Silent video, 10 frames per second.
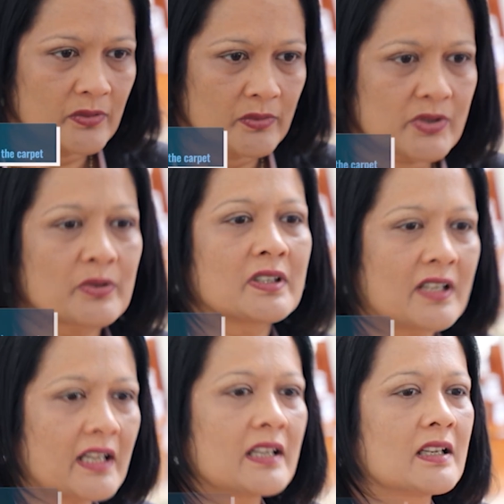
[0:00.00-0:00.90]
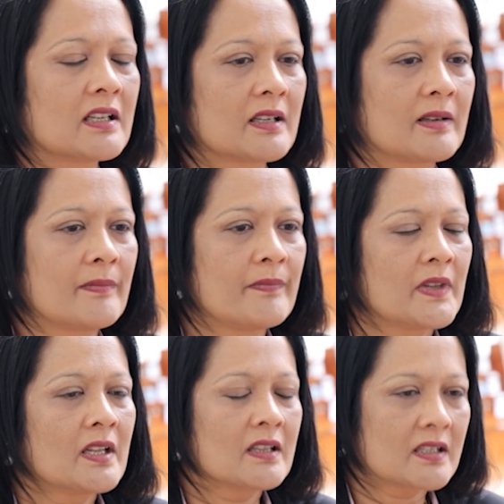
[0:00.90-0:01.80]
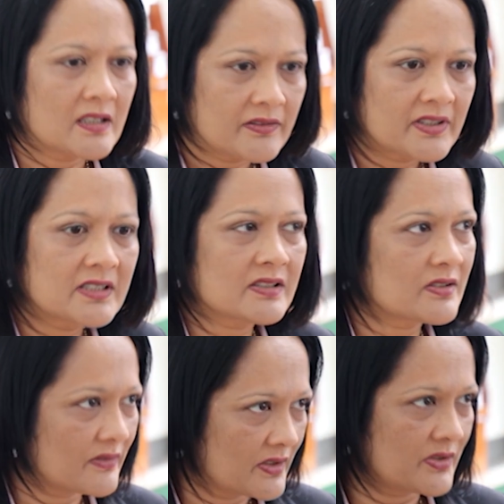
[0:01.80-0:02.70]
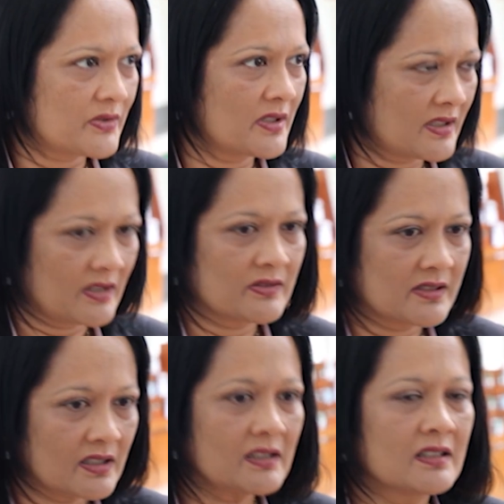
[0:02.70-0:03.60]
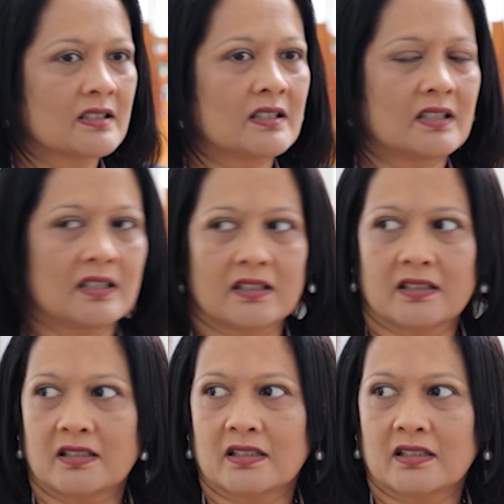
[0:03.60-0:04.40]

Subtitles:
which contained the grievances of the student council. And